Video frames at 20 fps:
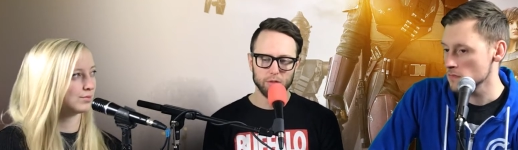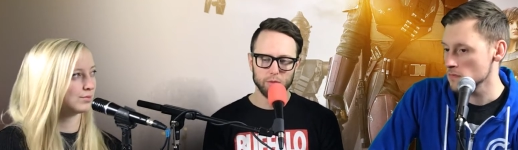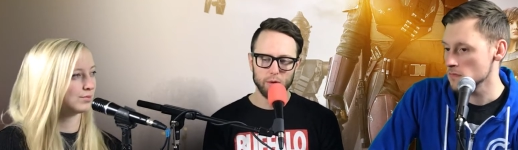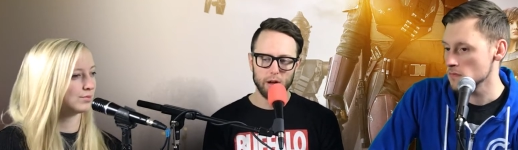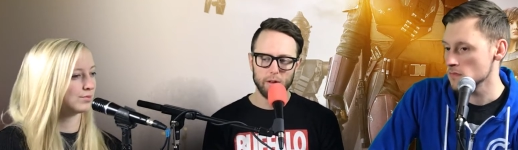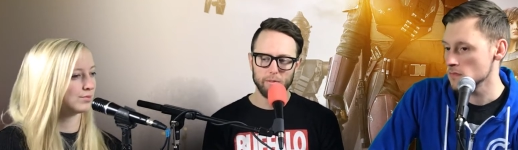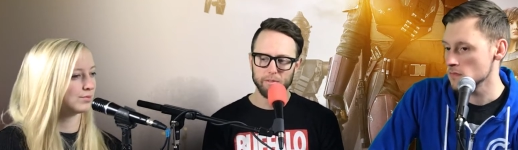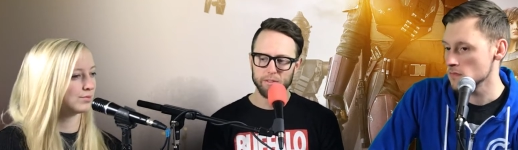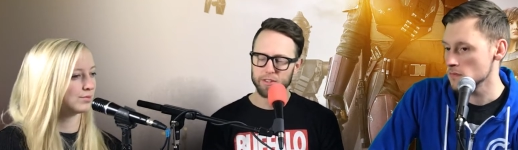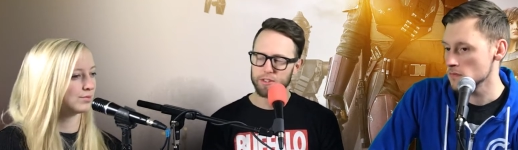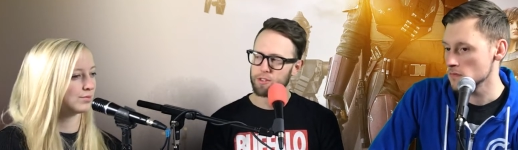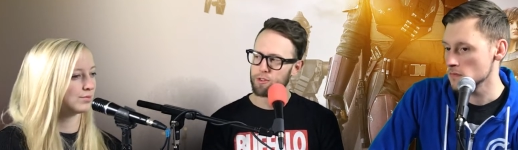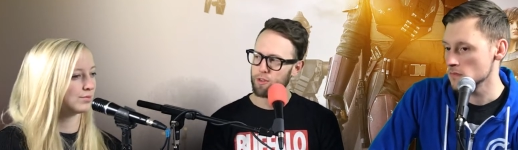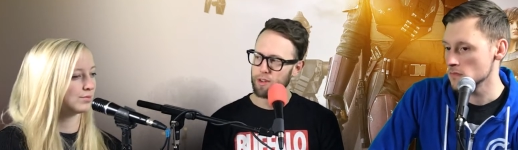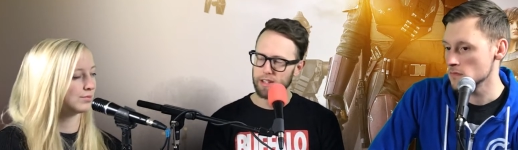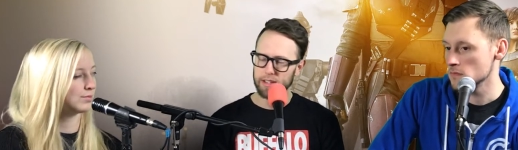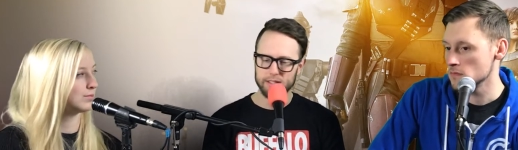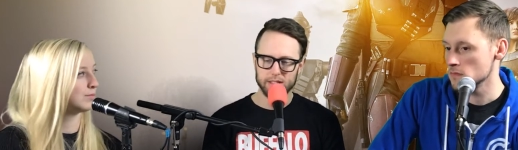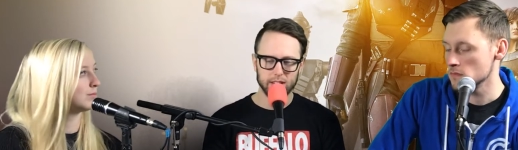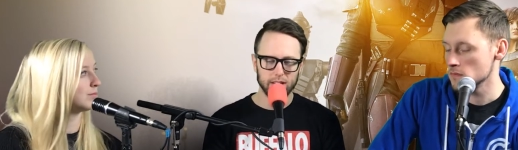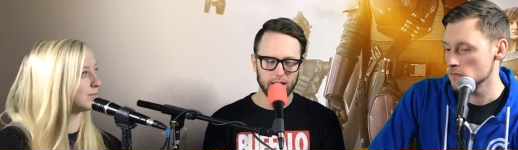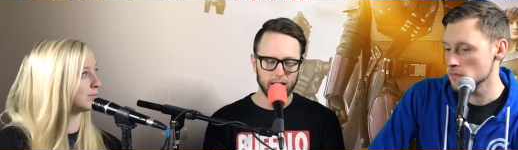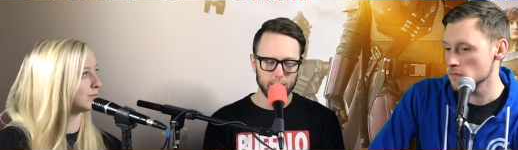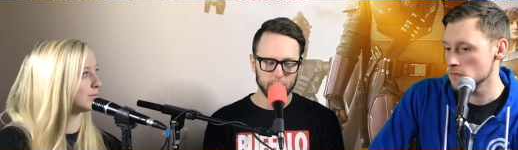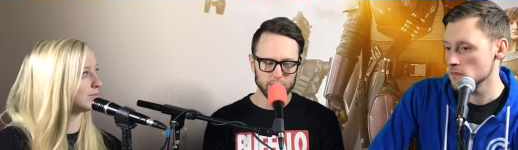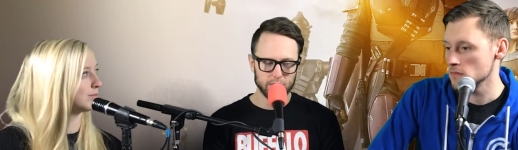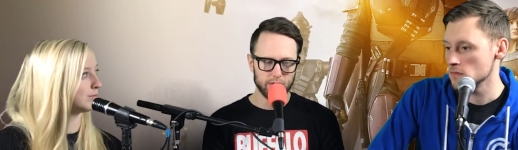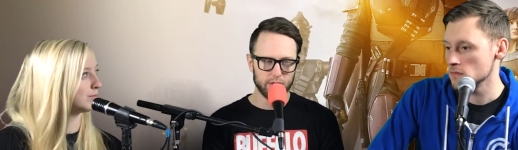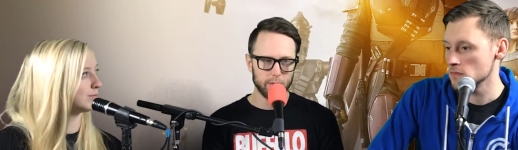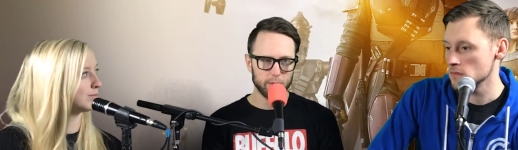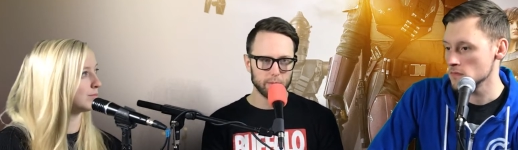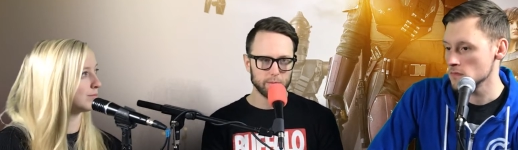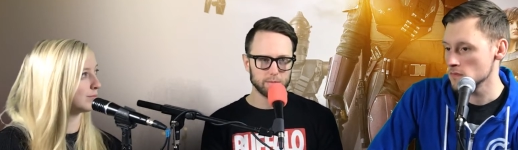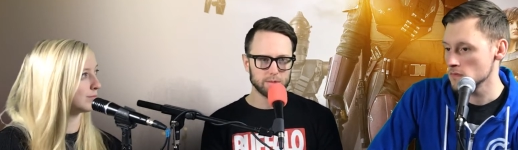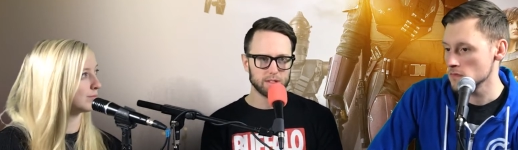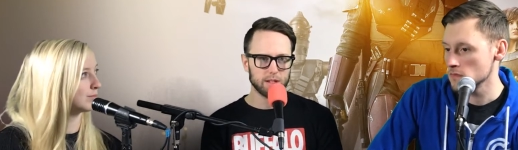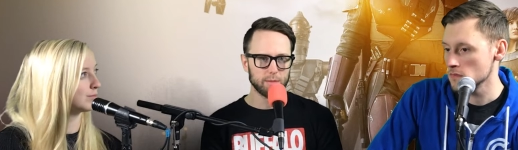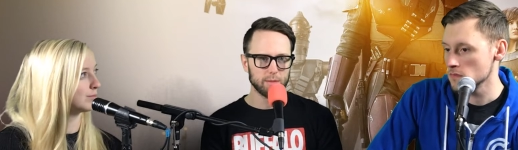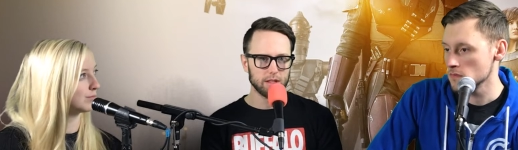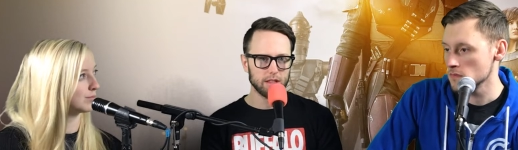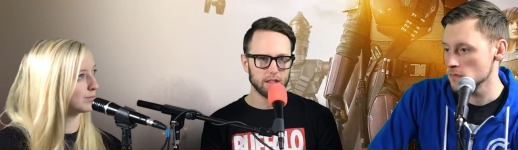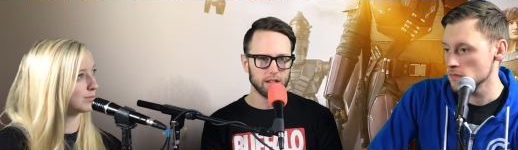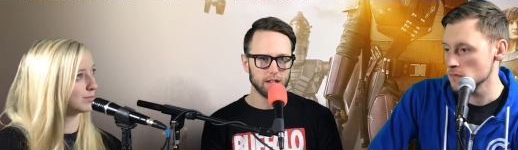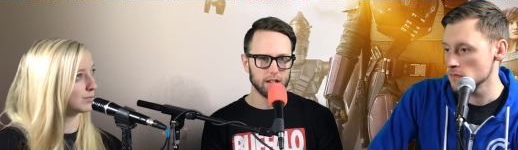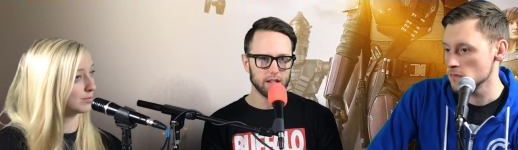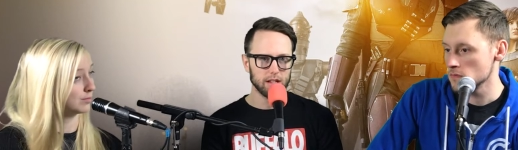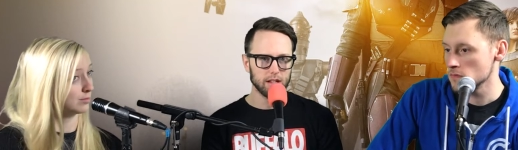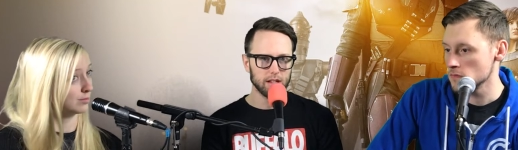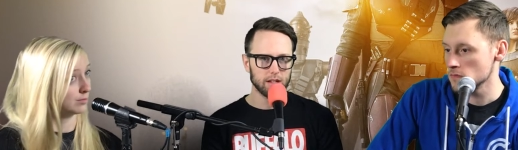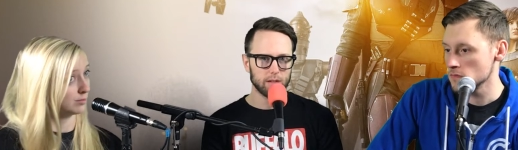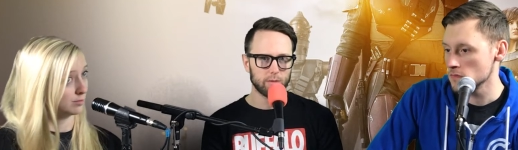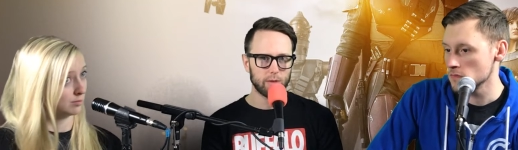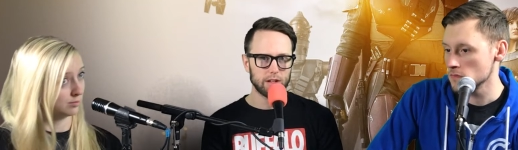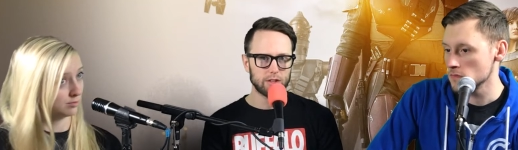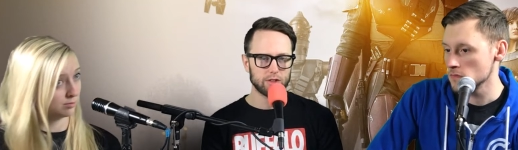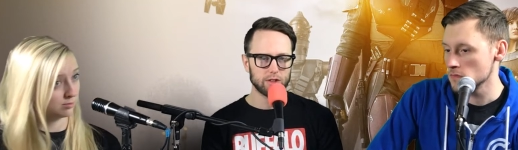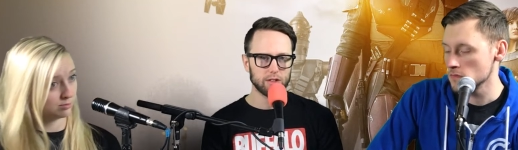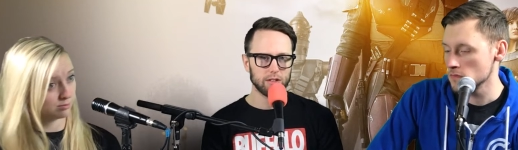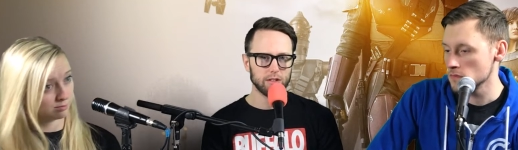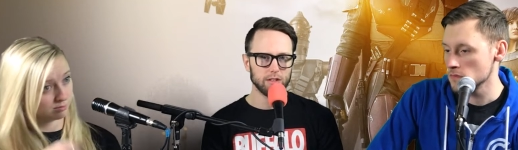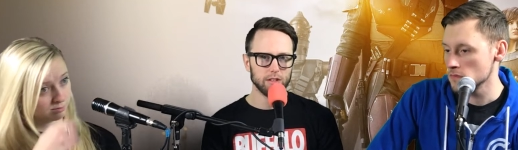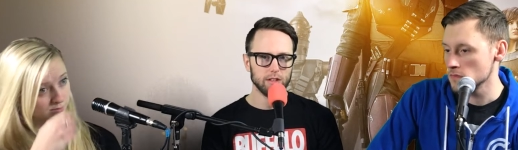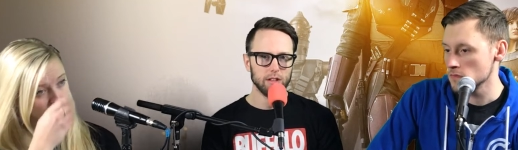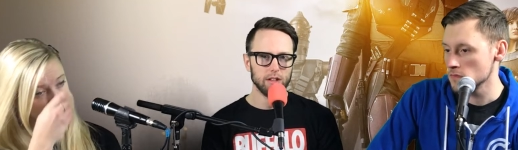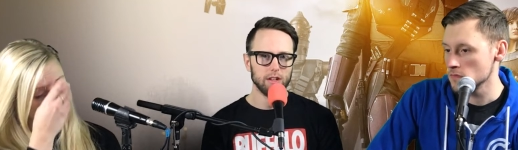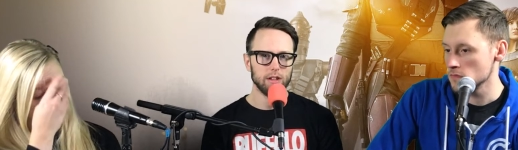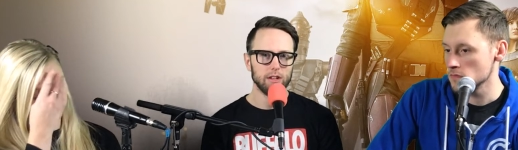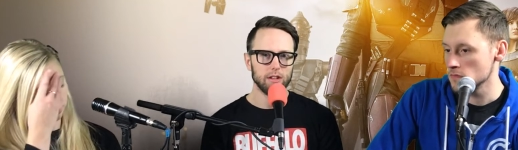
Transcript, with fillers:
Speaker 1: throughout the streets, and that was from some of the original